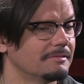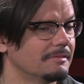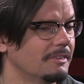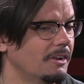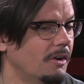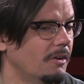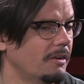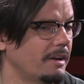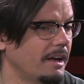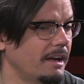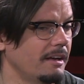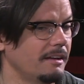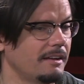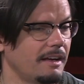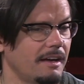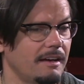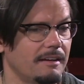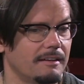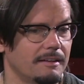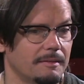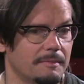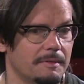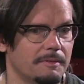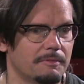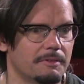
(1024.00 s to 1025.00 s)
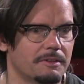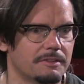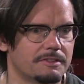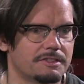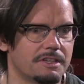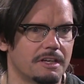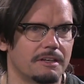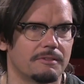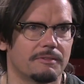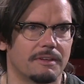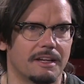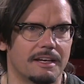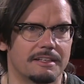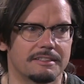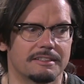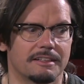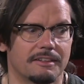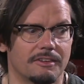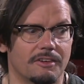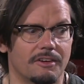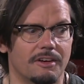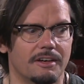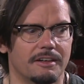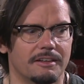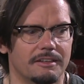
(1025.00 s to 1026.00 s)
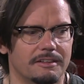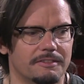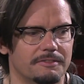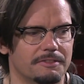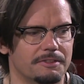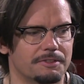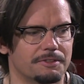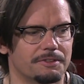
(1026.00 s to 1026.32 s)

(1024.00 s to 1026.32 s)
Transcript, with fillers: Okay, yeah. I mean, we're generalizing a lot here, for